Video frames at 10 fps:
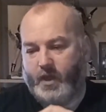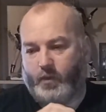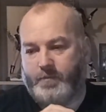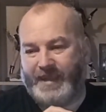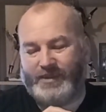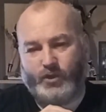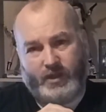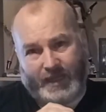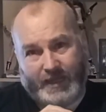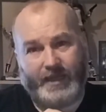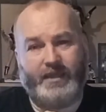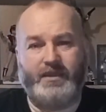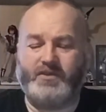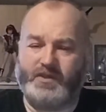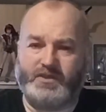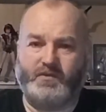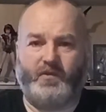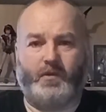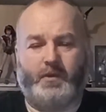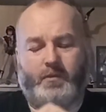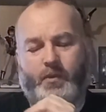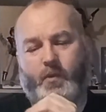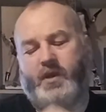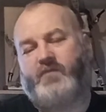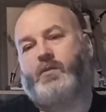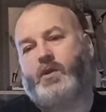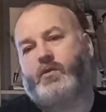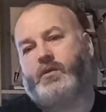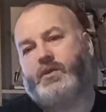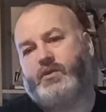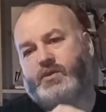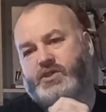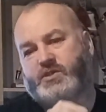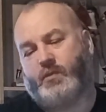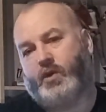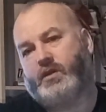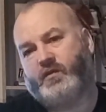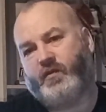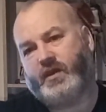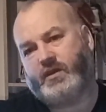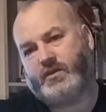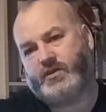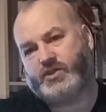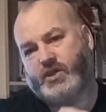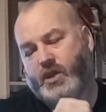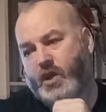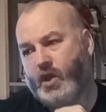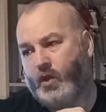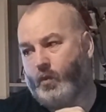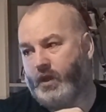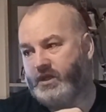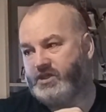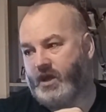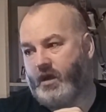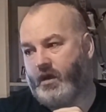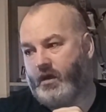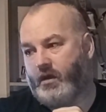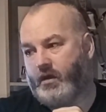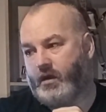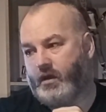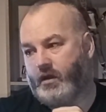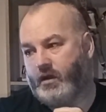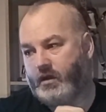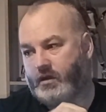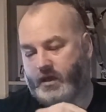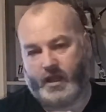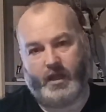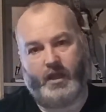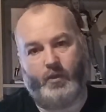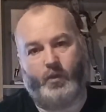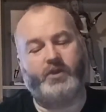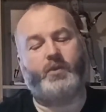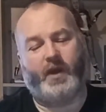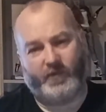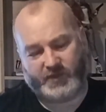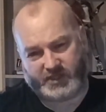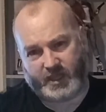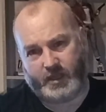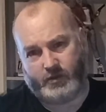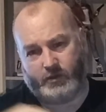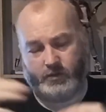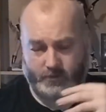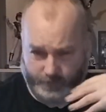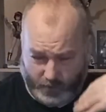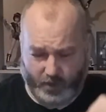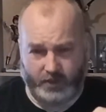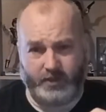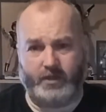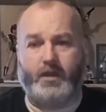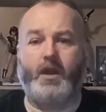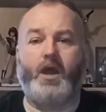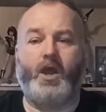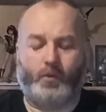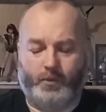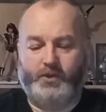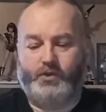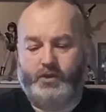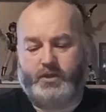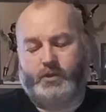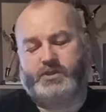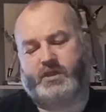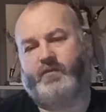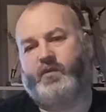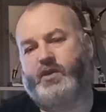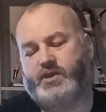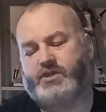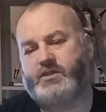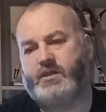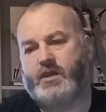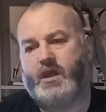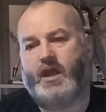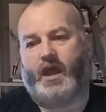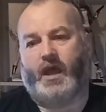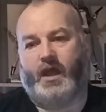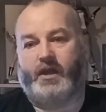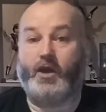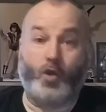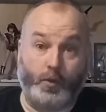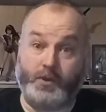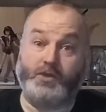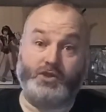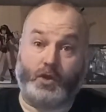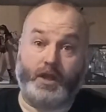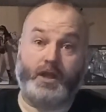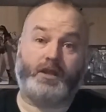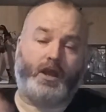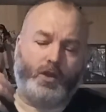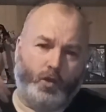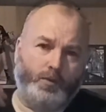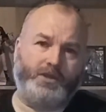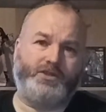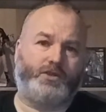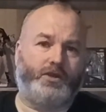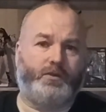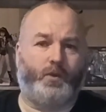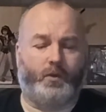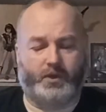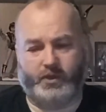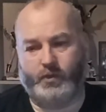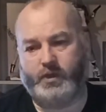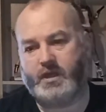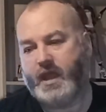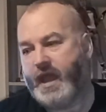We may do that in the original format, but whenever we're going to be doing smaller figures, which are 1/12 scale under, we'll be doing the close-up version, and I hope you enjoy it. I hope you enjoy what we're doing.